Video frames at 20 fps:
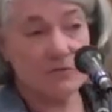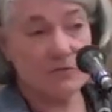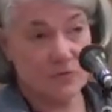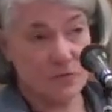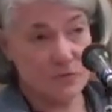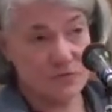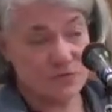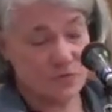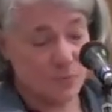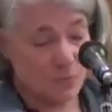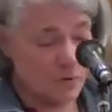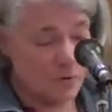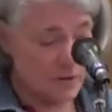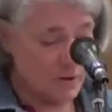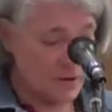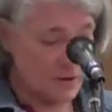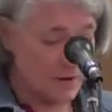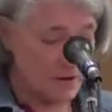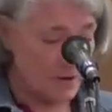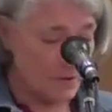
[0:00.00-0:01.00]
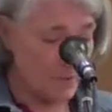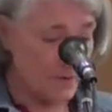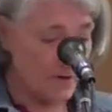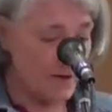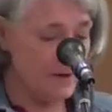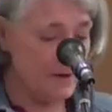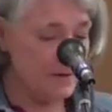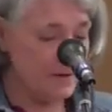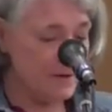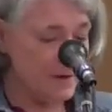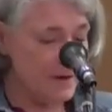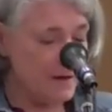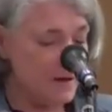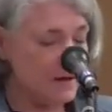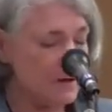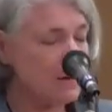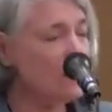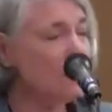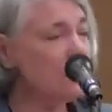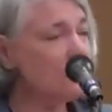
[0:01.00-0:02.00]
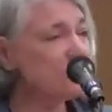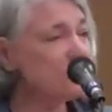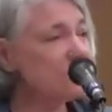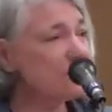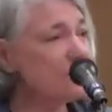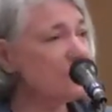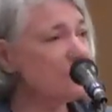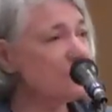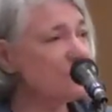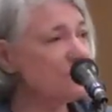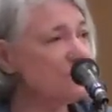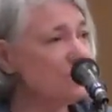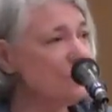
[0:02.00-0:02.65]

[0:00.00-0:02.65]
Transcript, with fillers: the first one anyway, comes from